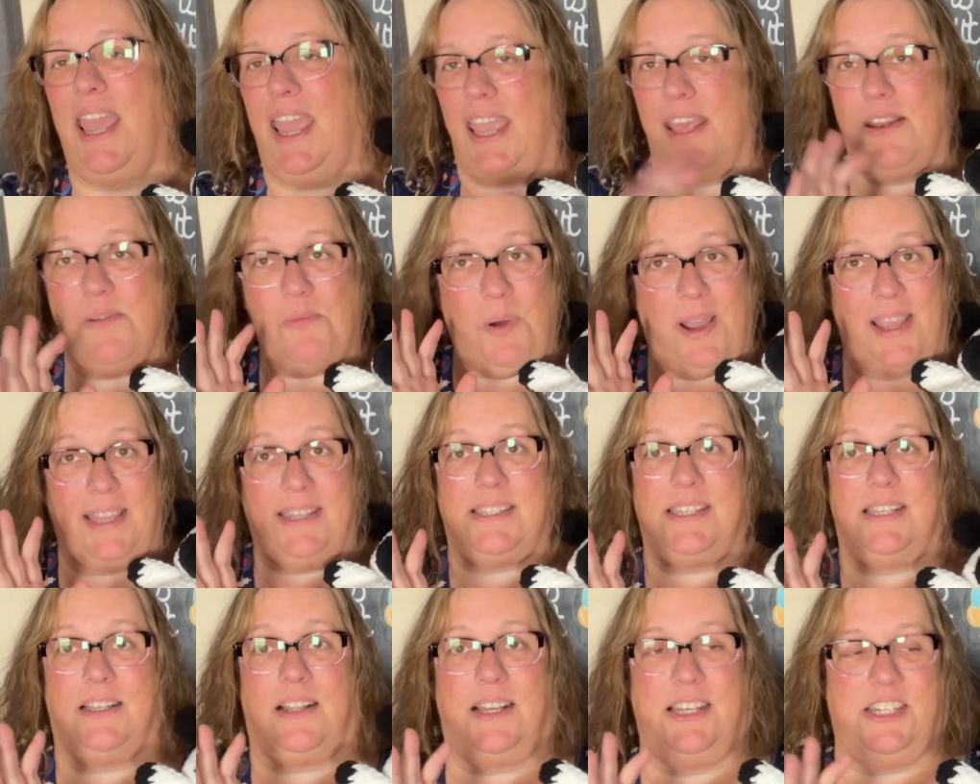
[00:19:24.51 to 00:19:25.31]
and wait
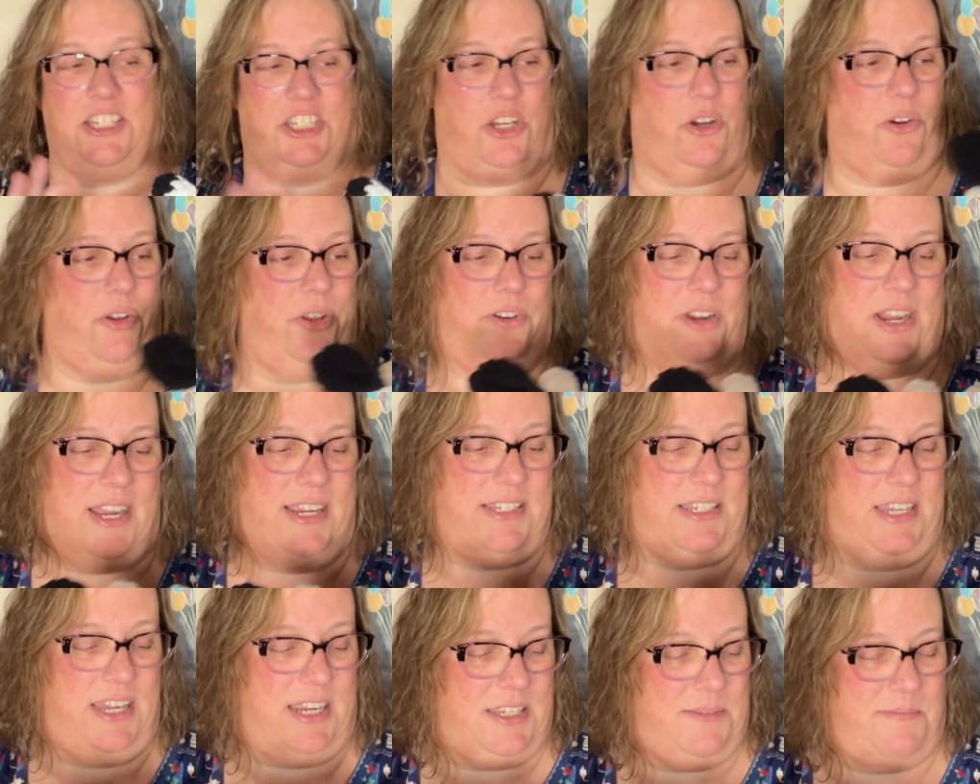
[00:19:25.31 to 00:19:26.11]
till I show you
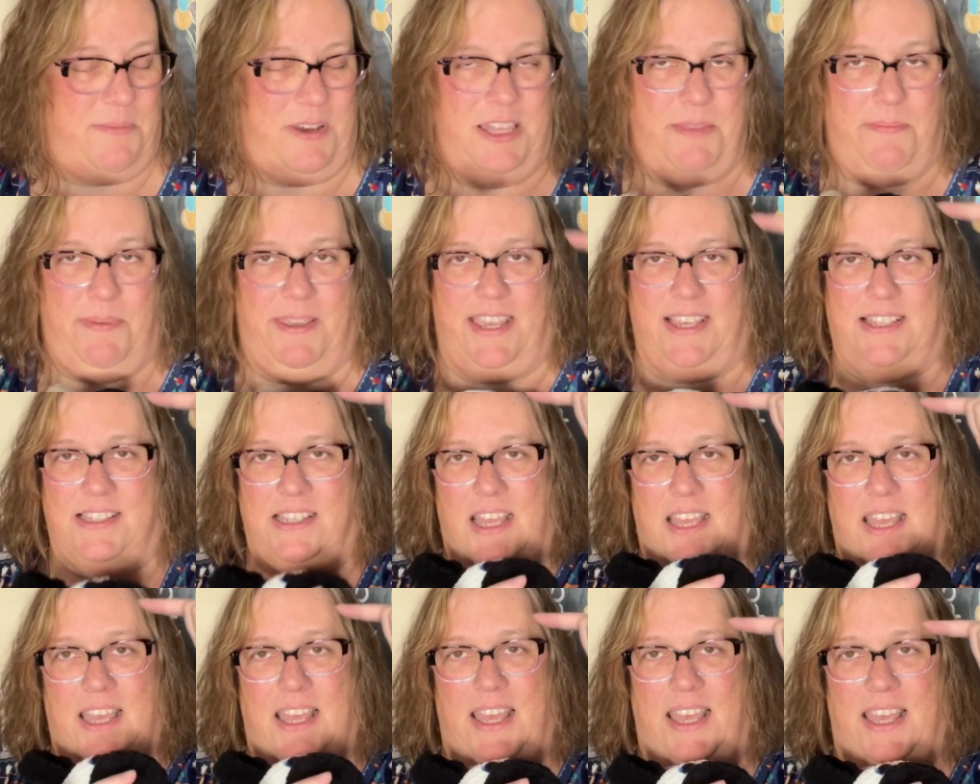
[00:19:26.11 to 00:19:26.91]
guys next month because
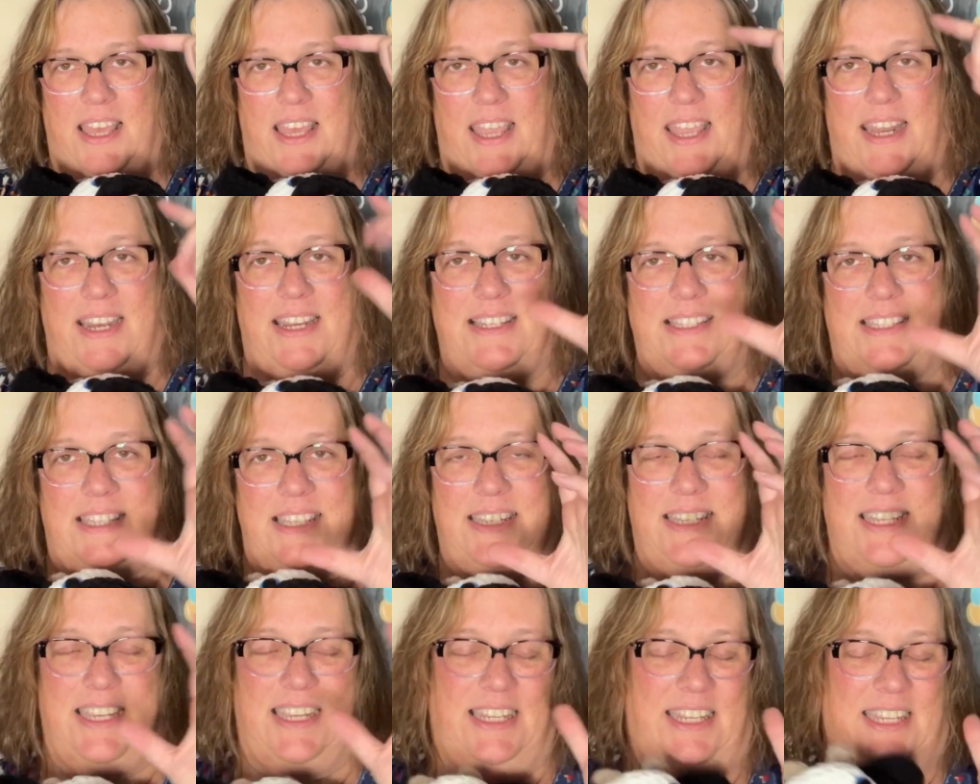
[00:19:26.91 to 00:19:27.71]
it is the
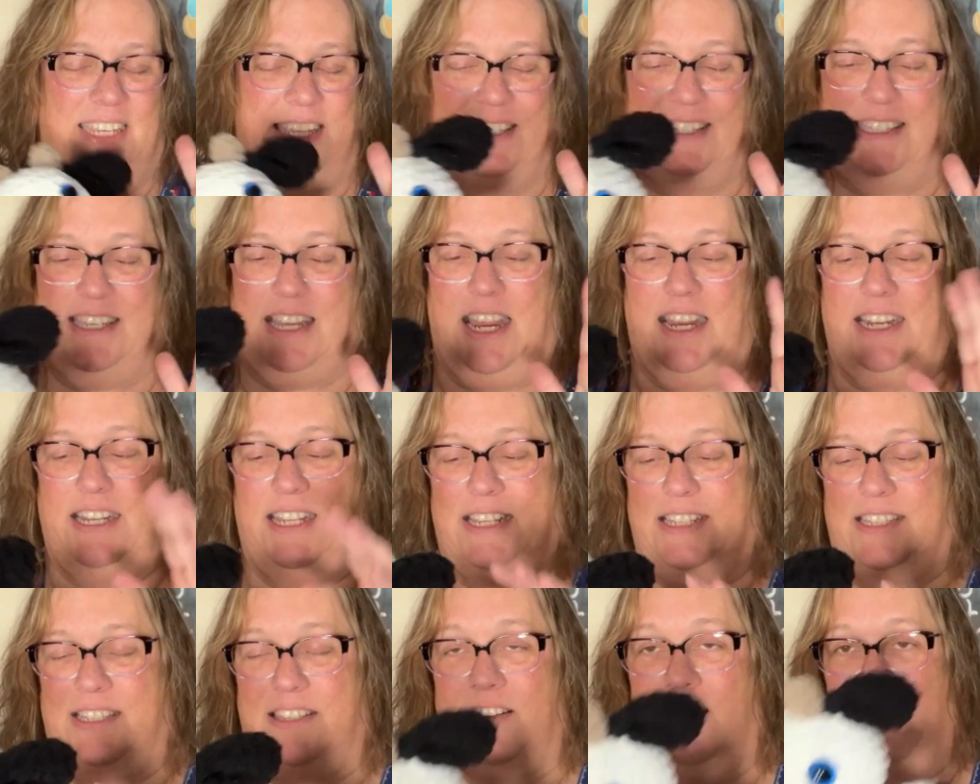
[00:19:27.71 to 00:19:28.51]
teeniest,
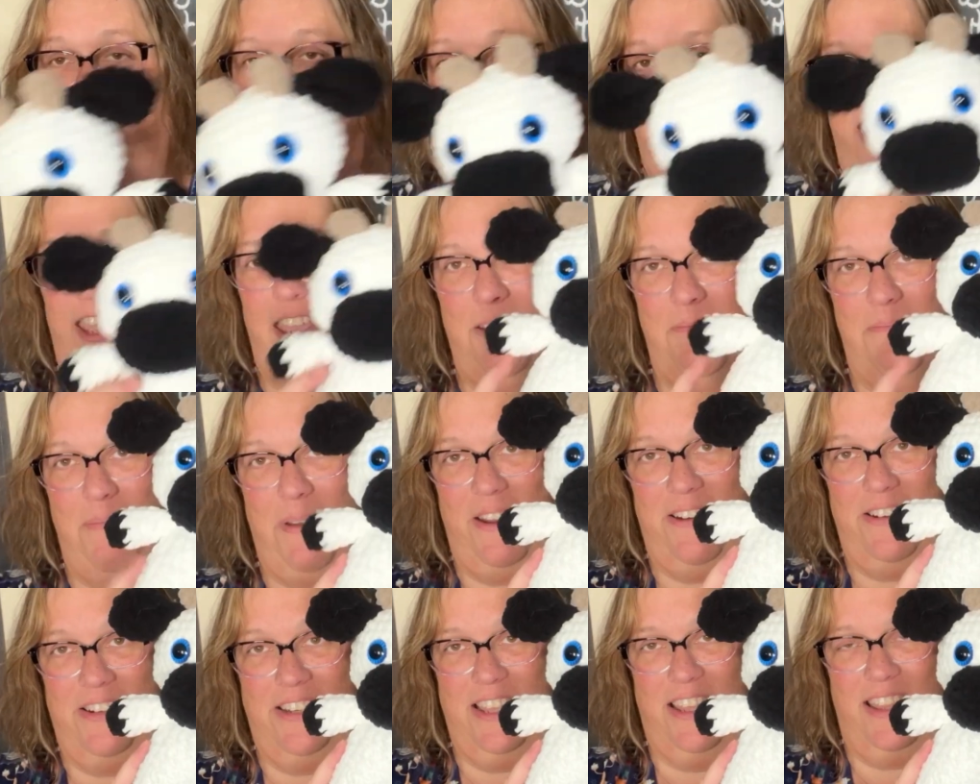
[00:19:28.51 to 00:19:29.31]
tiniest little thing
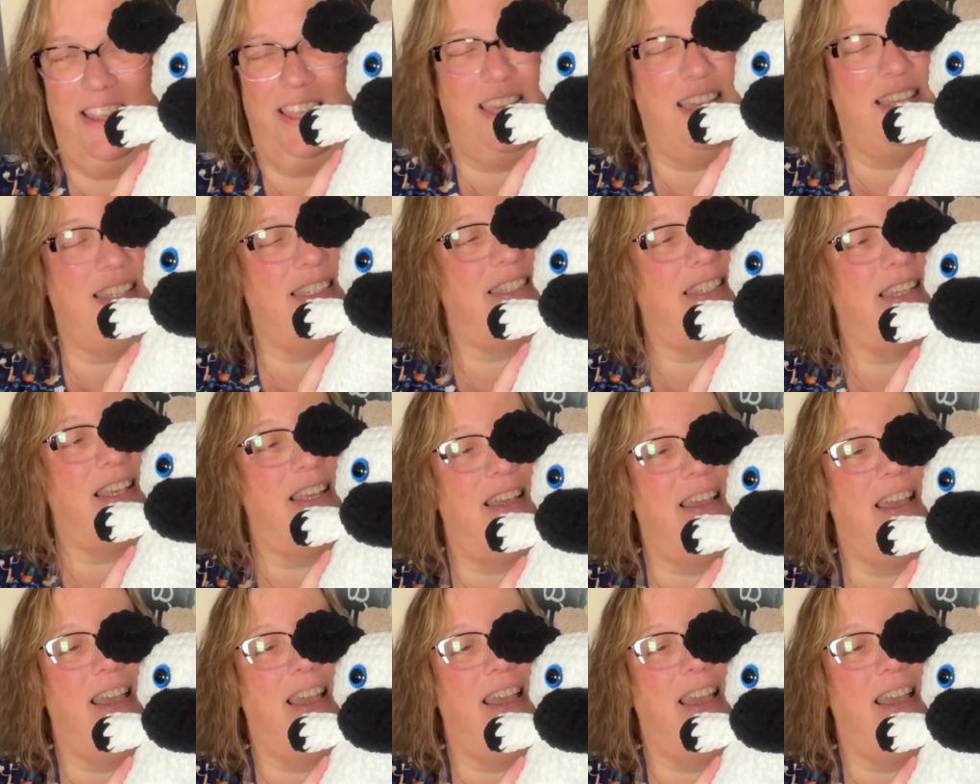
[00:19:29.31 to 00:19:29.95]
compared to this.